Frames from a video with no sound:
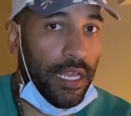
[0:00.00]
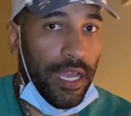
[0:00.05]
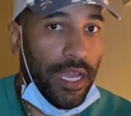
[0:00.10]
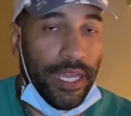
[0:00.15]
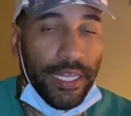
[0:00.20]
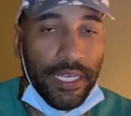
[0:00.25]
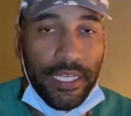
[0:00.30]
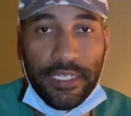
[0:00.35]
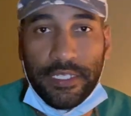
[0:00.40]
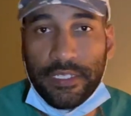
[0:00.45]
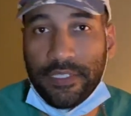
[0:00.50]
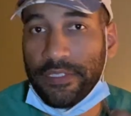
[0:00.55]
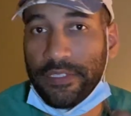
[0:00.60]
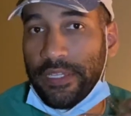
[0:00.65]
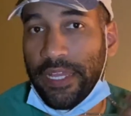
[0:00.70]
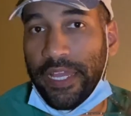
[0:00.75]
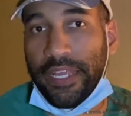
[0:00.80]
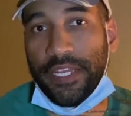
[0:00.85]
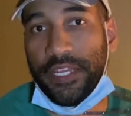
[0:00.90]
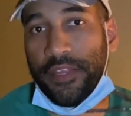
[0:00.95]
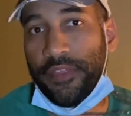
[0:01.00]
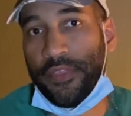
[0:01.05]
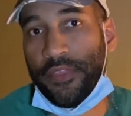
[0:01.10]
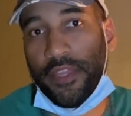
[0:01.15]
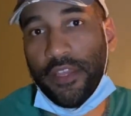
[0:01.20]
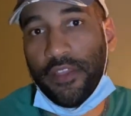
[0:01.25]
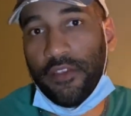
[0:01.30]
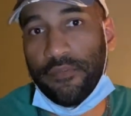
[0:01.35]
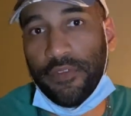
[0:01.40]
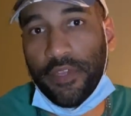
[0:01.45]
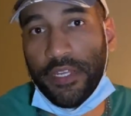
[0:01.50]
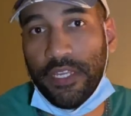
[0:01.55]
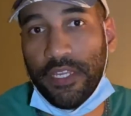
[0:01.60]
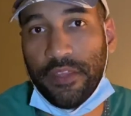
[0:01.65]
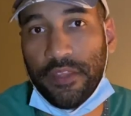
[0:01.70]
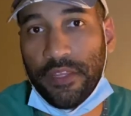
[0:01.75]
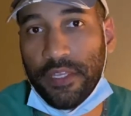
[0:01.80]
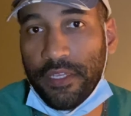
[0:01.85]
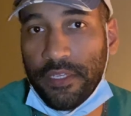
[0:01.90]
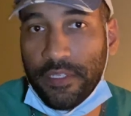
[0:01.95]
I didn't, I didn't think of
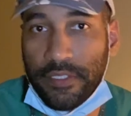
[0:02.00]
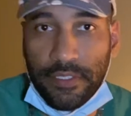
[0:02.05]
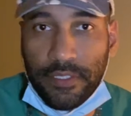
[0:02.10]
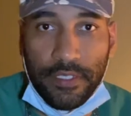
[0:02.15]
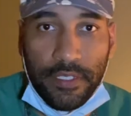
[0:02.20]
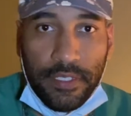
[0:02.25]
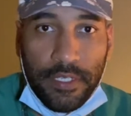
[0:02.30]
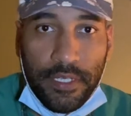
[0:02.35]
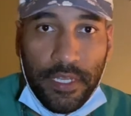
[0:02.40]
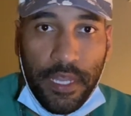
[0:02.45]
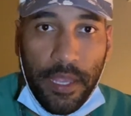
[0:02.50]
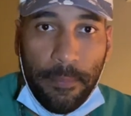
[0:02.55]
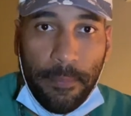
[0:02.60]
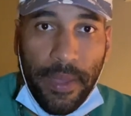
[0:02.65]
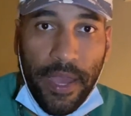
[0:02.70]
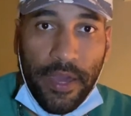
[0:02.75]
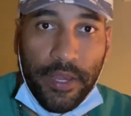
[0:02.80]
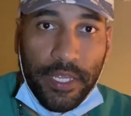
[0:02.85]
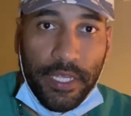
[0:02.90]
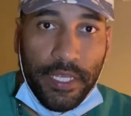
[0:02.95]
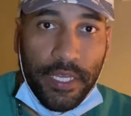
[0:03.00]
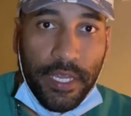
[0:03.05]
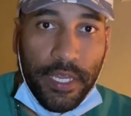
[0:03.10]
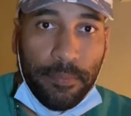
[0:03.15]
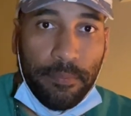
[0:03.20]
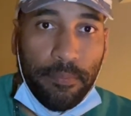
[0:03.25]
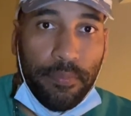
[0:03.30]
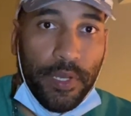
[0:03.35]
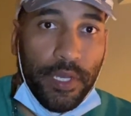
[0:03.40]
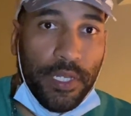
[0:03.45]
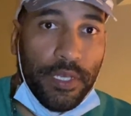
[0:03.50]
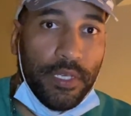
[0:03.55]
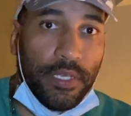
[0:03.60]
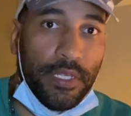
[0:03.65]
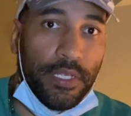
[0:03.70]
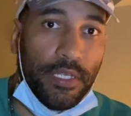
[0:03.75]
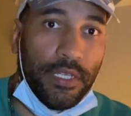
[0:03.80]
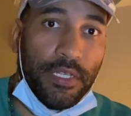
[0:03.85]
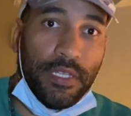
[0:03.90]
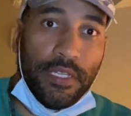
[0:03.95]
anything about it yet, but
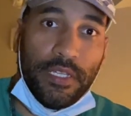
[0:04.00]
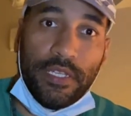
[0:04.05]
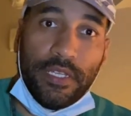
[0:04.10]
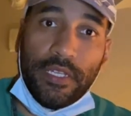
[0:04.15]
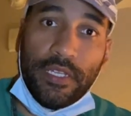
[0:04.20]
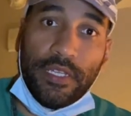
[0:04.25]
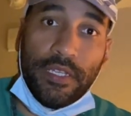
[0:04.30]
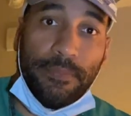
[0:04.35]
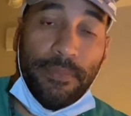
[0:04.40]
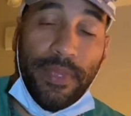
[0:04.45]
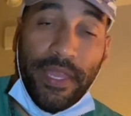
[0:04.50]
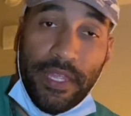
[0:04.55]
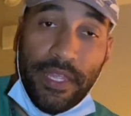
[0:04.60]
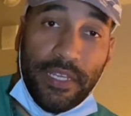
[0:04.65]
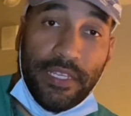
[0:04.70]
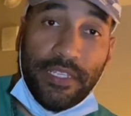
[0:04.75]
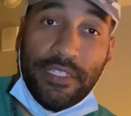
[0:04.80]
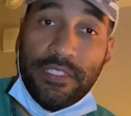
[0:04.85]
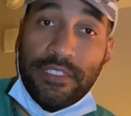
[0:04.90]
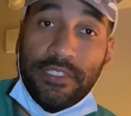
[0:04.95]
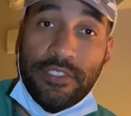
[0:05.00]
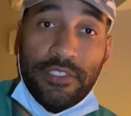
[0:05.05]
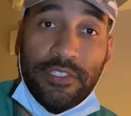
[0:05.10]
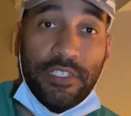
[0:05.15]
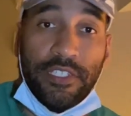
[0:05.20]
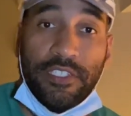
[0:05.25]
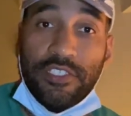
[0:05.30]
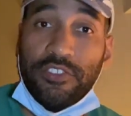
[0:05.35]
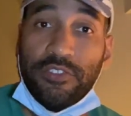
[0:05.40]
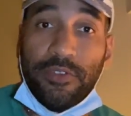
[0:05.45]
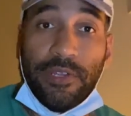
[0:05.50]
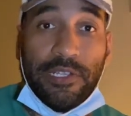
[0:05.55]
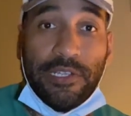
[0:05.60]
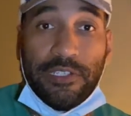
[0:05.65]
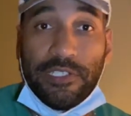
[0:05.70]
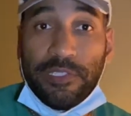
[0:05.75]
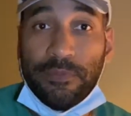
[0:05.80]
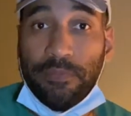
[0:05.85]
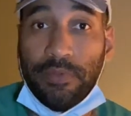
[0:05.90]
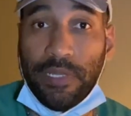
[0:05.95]
man, this, this joint
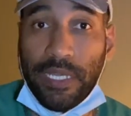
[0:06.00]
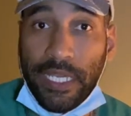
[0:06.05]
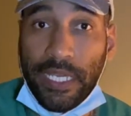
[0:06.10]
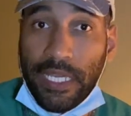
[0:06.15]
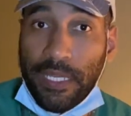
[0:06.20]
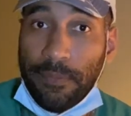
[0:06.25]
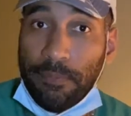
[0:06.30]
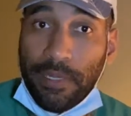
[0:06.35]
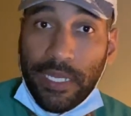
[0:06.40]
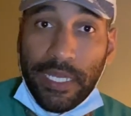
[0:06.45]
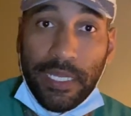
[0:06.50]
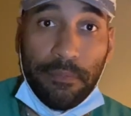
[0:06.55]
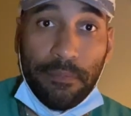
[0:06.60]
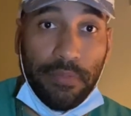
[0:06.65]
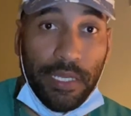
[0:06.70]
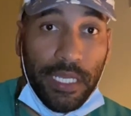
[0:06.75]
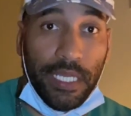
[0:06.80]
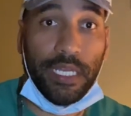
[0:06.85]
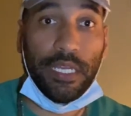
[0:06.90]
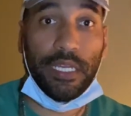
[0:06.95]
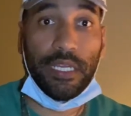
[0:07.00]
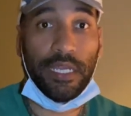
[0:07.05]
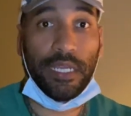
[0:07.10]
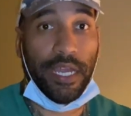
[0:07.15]
looks blingy, bling, bling.